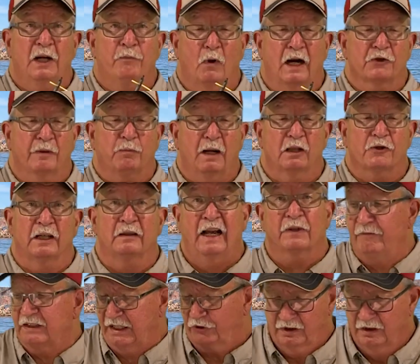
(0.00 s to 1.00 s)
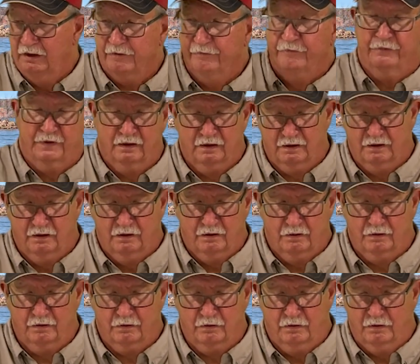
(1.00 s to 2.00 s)
So my first attempt was
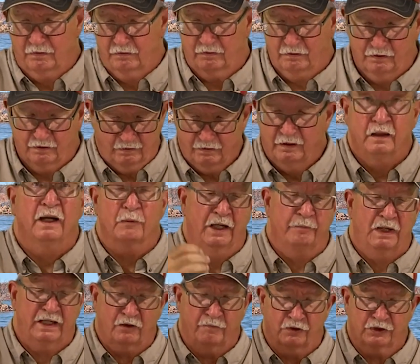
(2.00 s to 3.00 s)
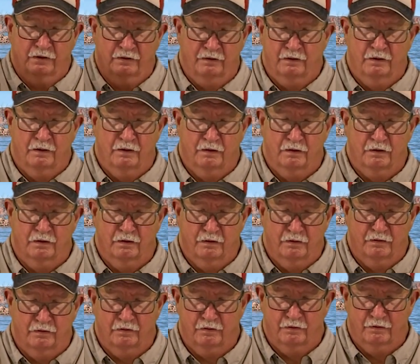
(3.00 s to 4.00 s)
with the red solder seal wire
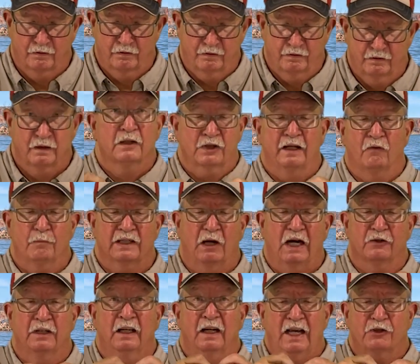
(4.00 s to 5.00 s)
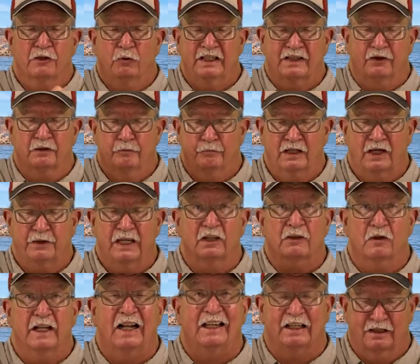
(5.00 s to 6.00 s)
connector, which is good from
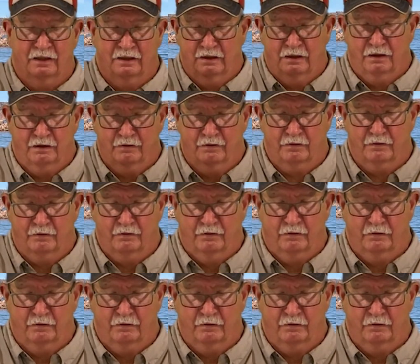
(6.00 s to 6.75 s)
22 gauge